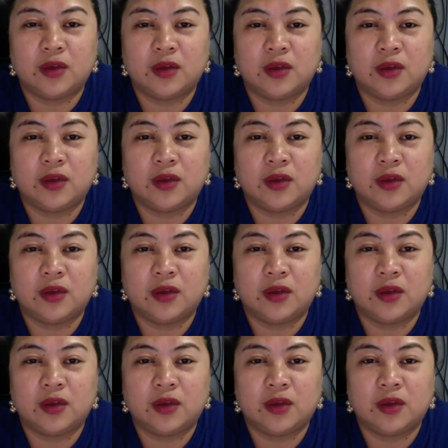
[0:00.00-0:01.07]
We tend
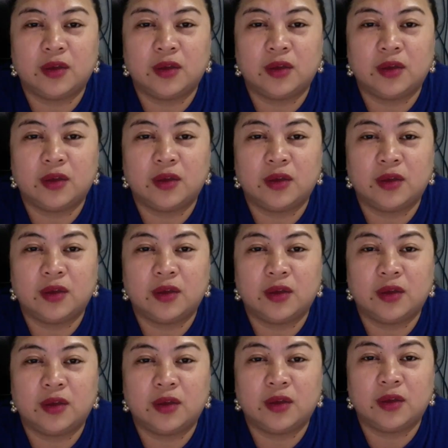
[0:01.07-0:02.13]
to work,
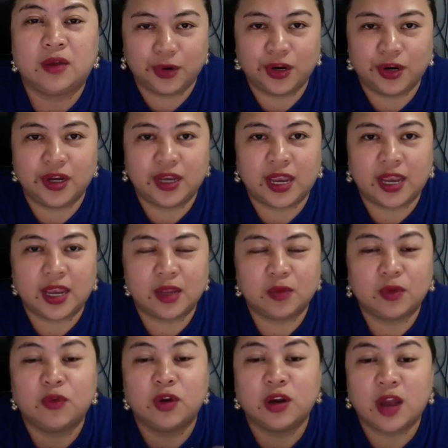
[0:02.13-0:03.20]
and we
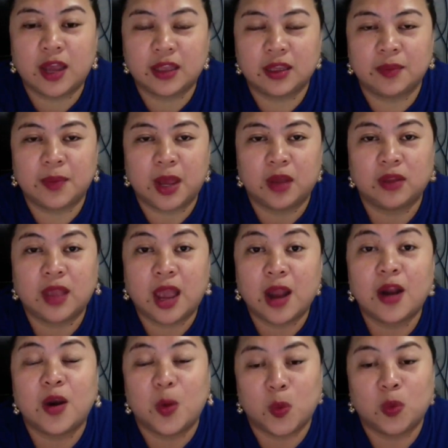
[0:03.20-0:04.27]
forgot about
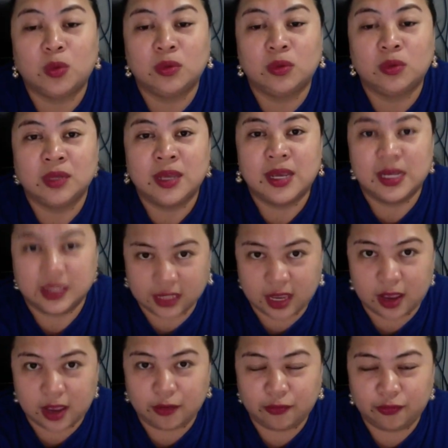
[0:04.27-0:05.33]
our own
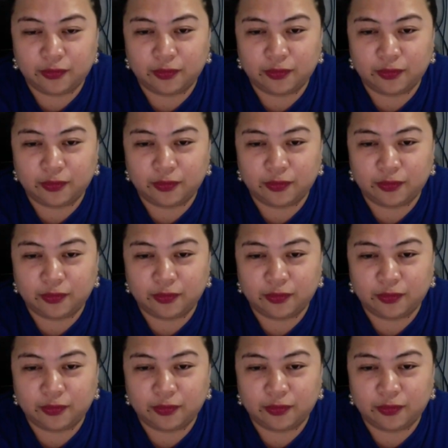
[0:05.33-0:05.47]
self.